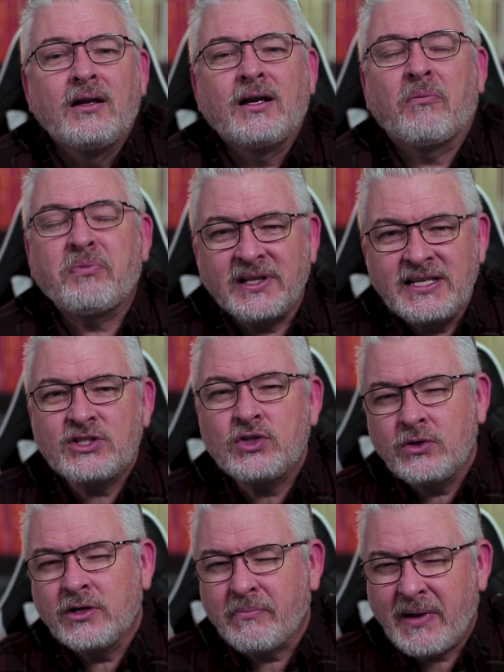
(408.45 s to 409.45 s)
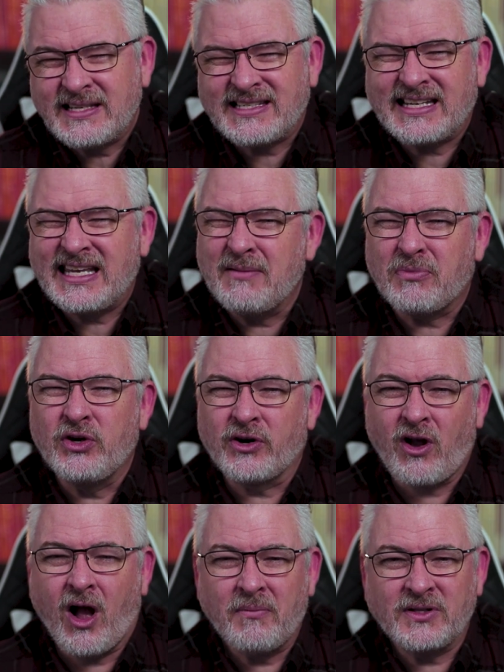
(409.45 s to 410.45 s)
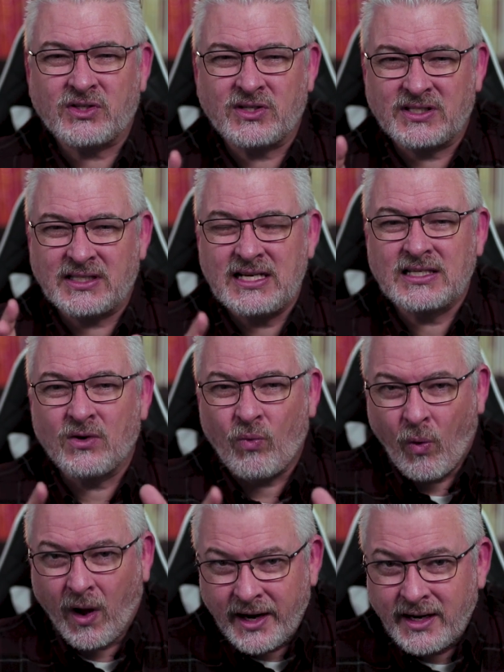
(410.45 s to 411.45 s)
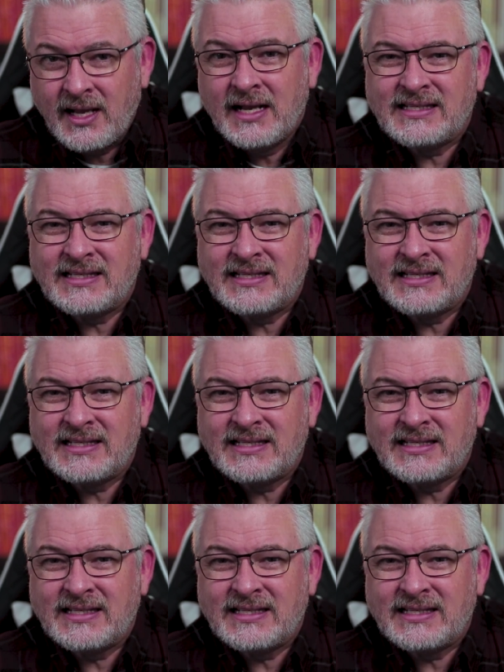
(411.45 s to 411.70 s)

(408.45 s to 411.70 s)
Now, please do your best to keep your comments to season 1,